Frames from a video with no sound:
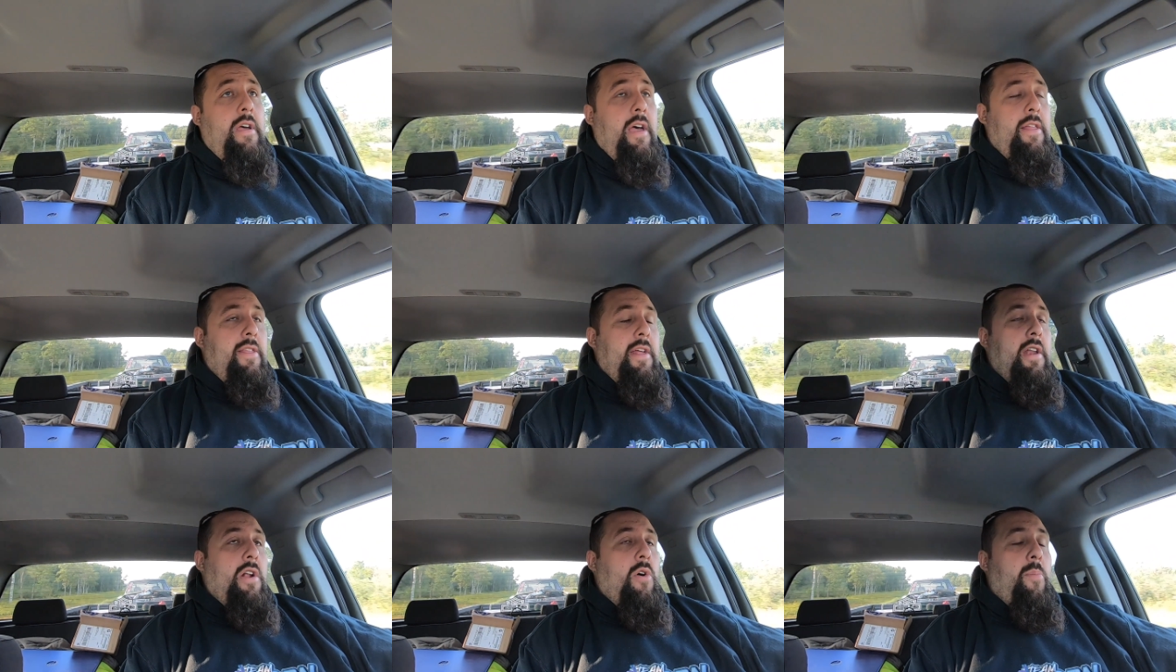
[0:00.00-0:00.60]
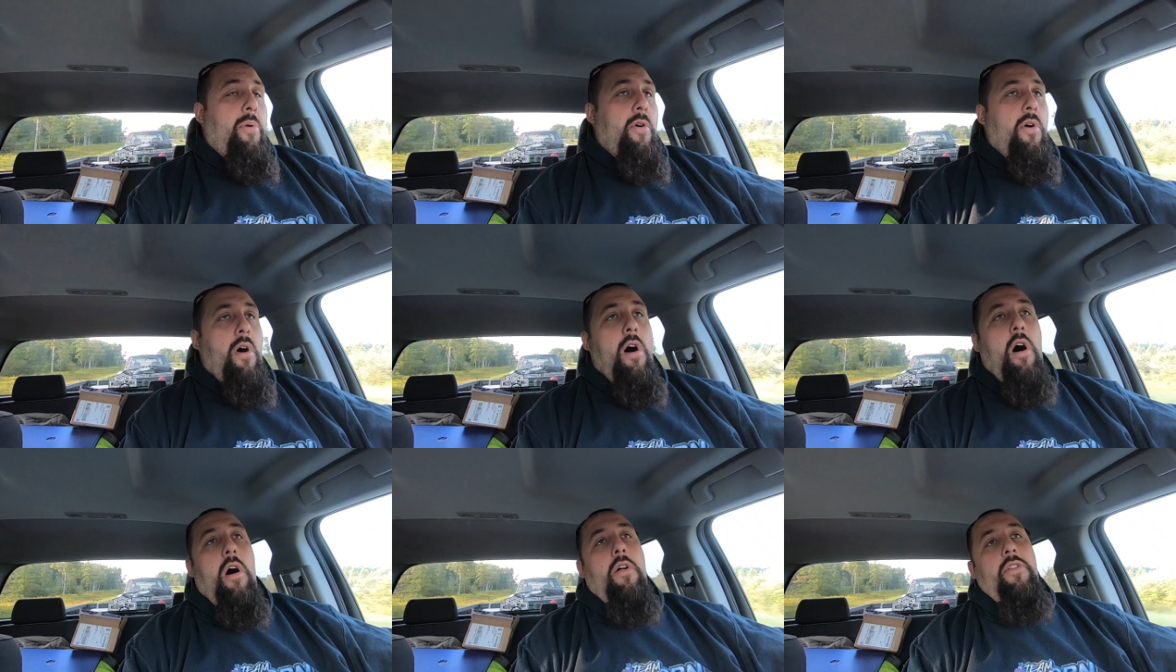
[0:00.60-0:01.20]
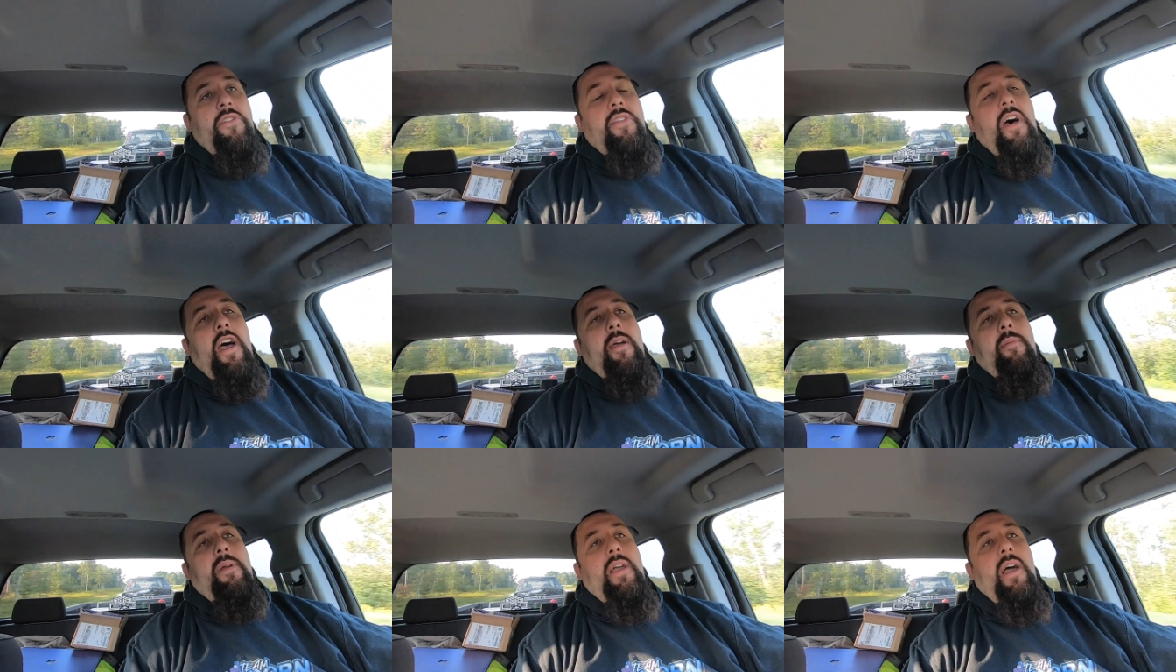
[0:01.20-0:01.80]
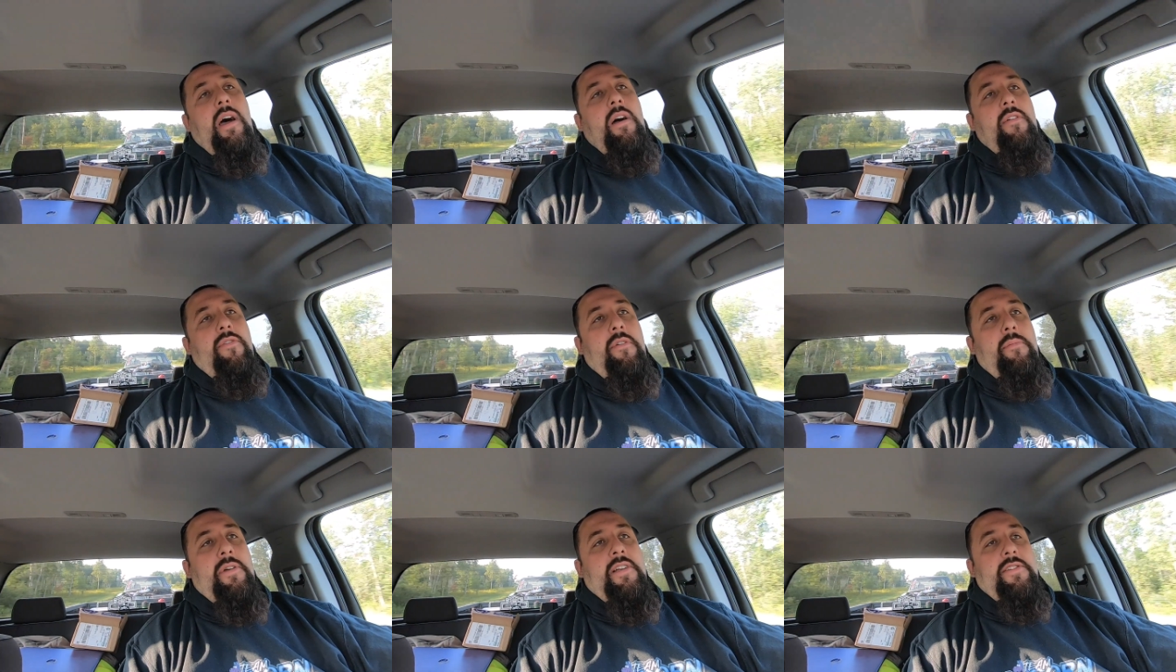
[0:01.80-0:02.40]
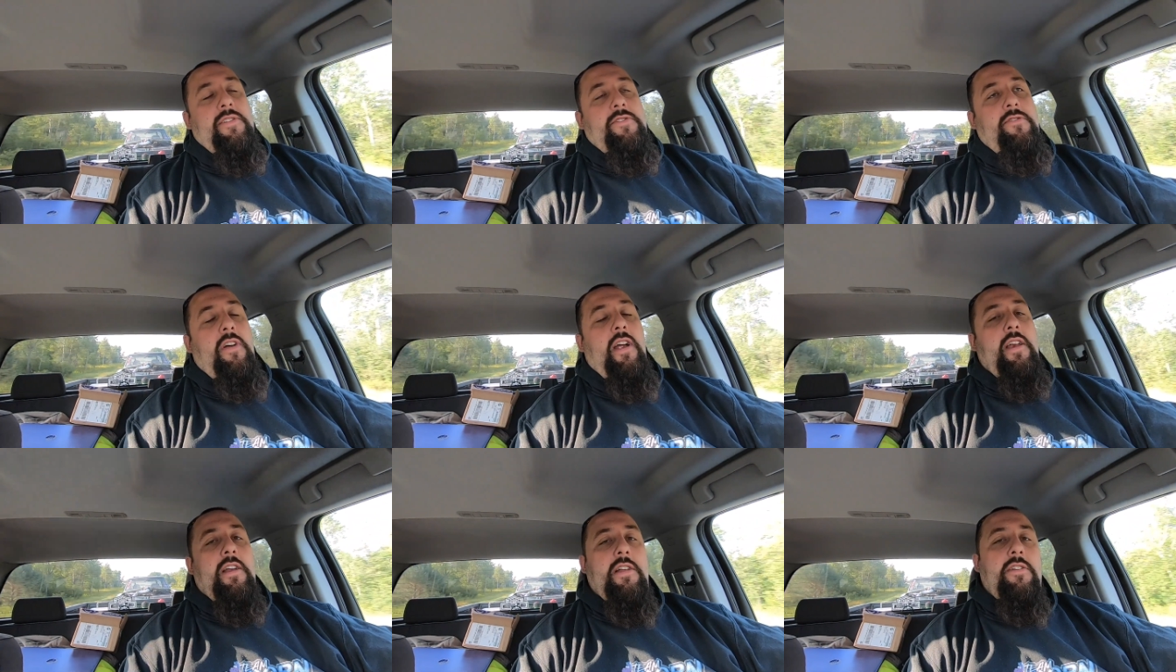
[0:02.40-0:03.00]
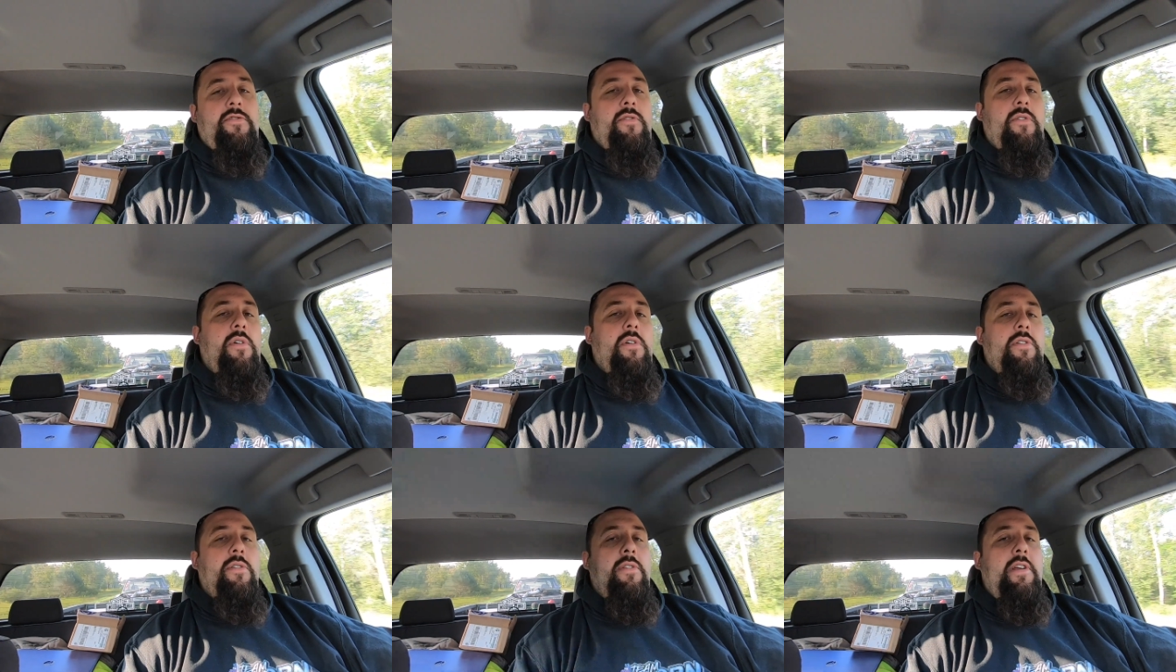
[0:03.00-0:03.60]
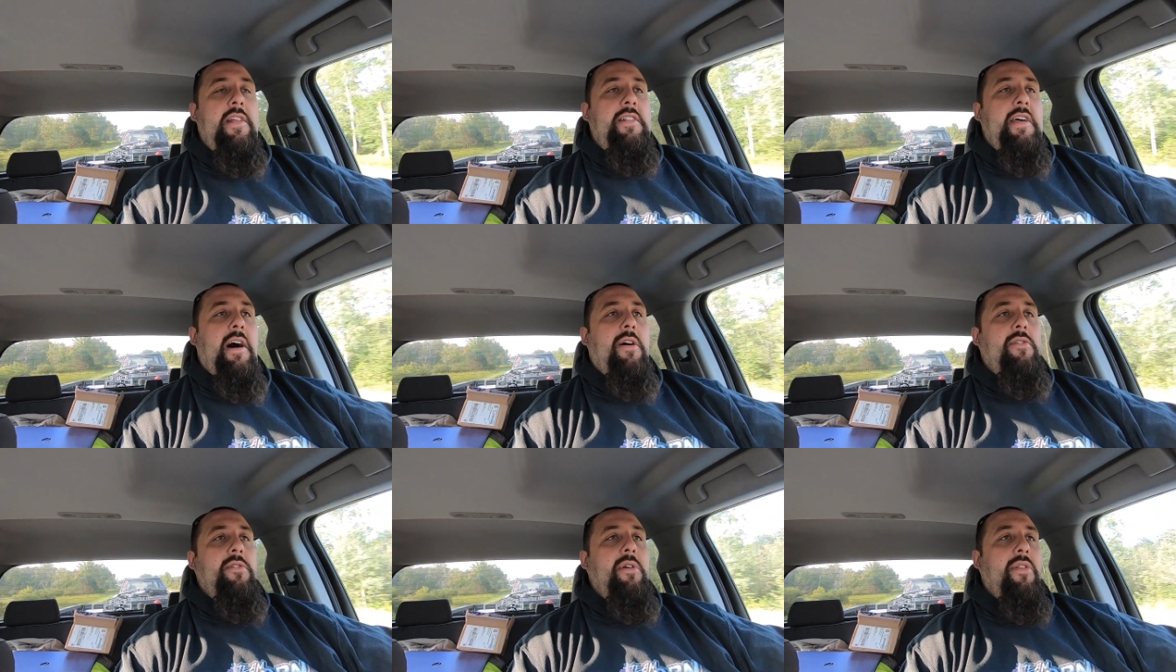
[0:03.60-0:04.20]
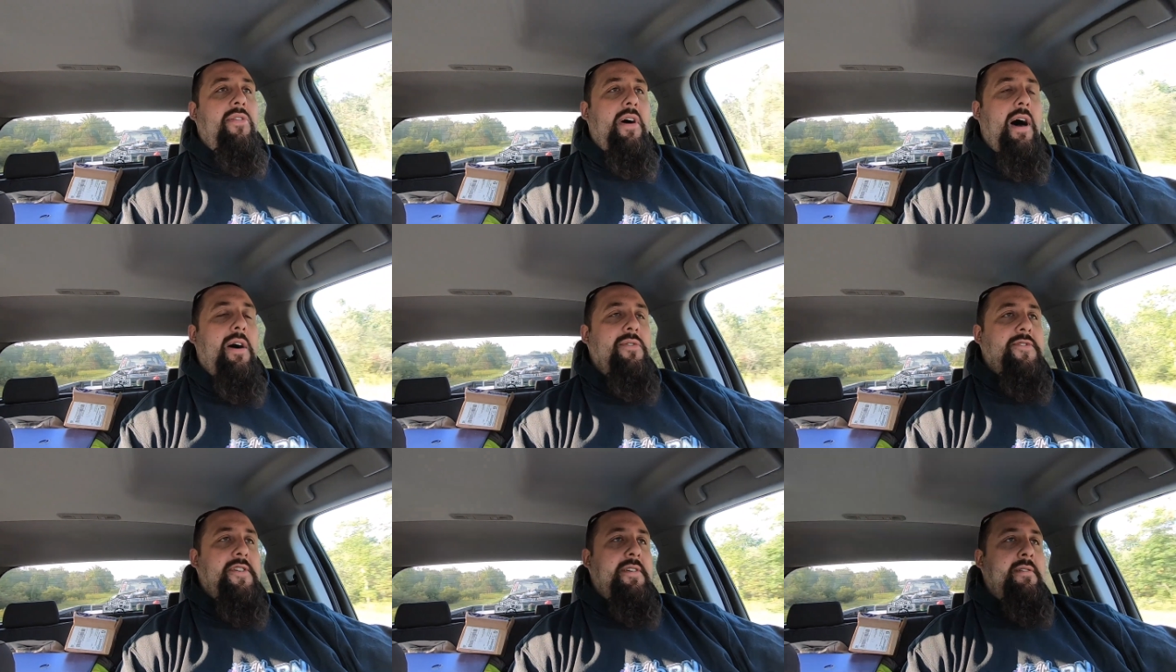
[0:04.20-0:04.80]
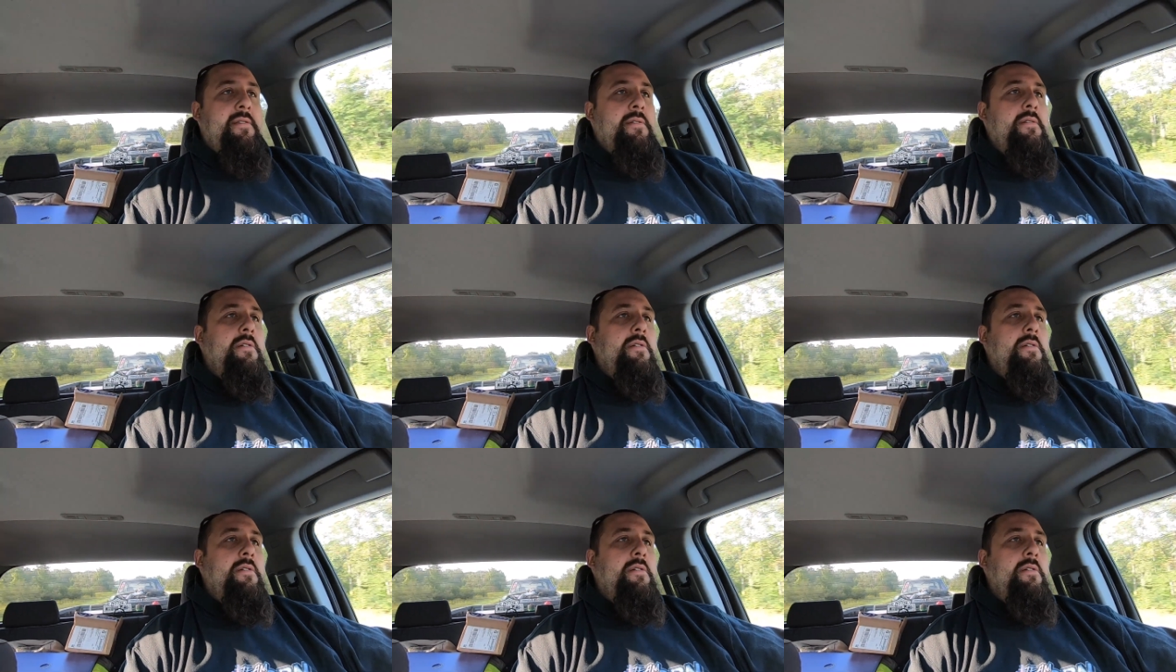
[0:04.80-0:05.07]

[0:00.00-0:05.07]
and then it'll pull all the timing out of it because it's trying to control it down to 1000.